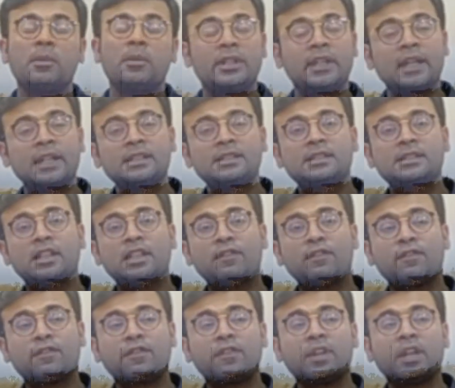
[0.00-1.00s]
Yes,
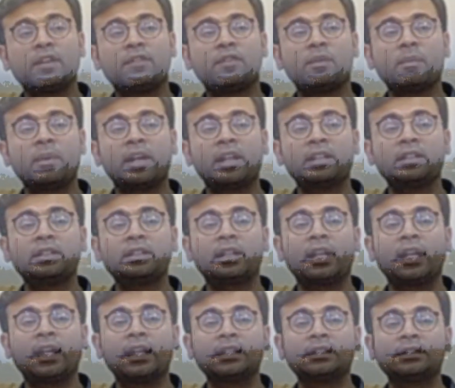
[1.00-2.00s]
if a manager
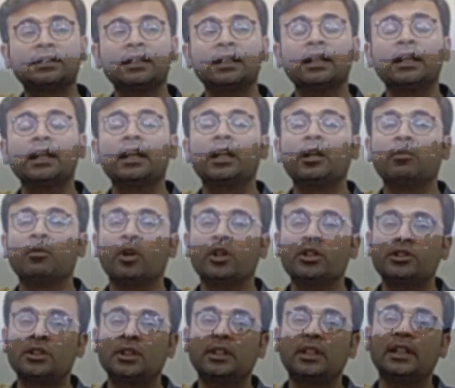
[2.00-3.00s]
has
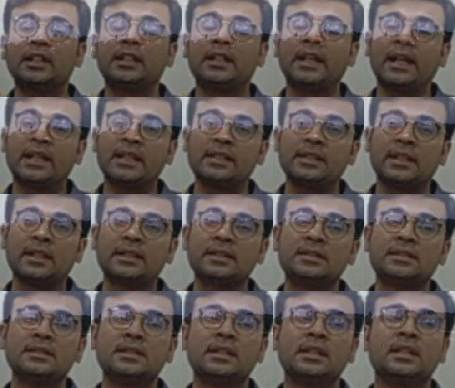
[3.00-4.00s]
emotional intelligence,